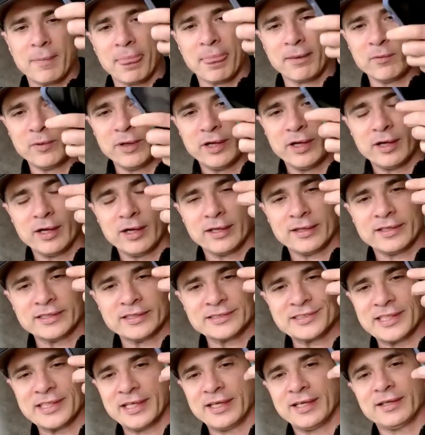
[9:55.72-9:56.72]
like we
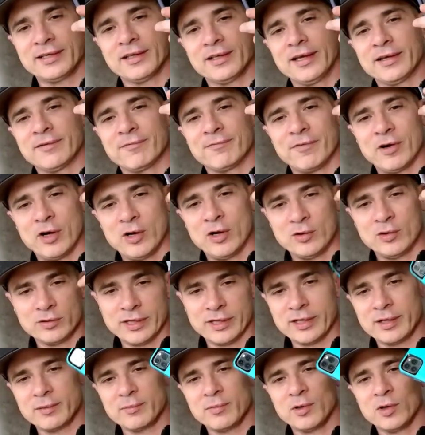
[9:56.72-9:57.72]
all got this thing like
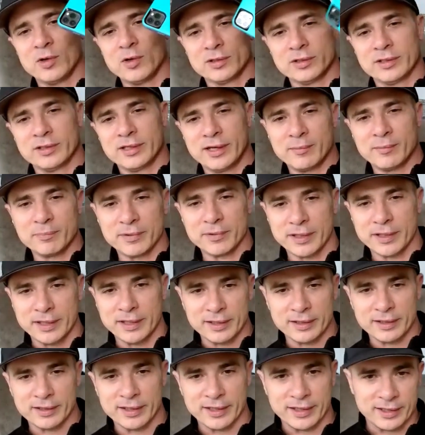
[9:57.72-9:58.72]
phone that I'm holding
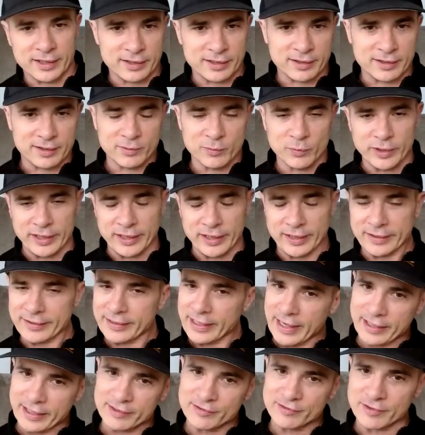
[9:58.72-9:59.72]
up, right? That
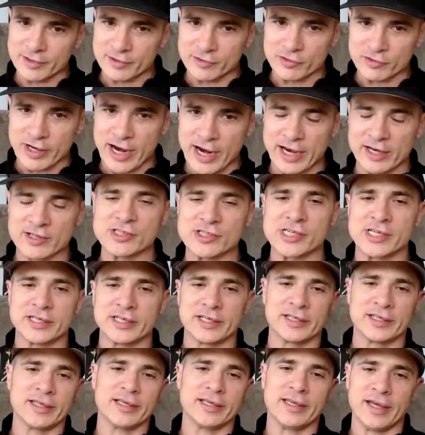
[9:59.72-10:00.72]
we got that as a
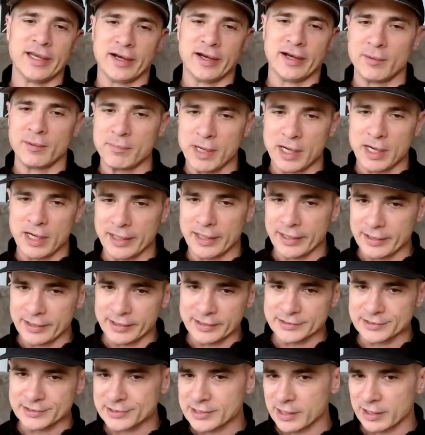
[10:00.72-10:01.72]
distraction, and then yeah, our
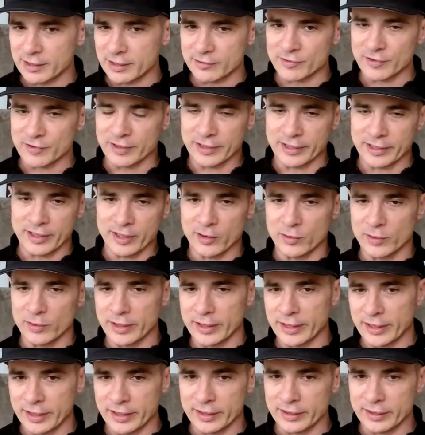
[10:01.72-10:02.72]
mind is constantly
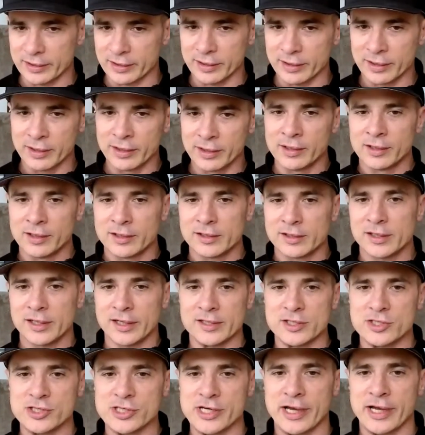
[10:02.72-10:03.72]
going
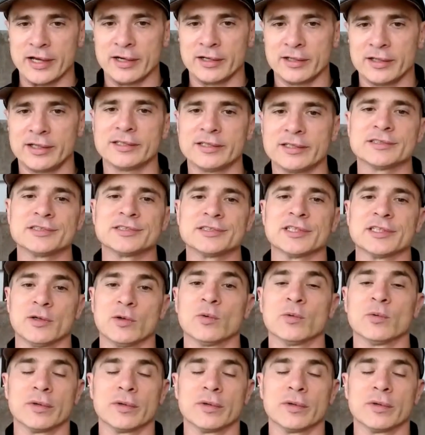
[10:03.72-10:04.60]
and chattering.